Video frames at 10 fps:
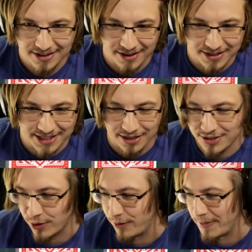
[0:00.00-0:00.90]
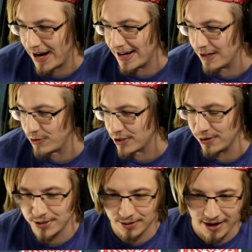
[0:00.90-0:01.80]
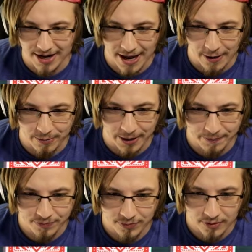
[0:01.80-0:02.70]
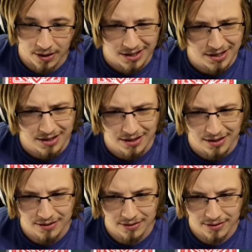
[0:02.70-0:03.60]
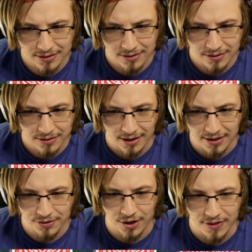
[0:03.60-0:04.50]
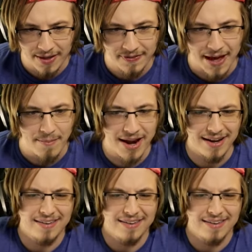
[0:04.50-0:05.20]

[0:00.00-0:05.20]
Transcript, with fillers: See, so we might end up just losing right now, but uh, I don't know. That, that might,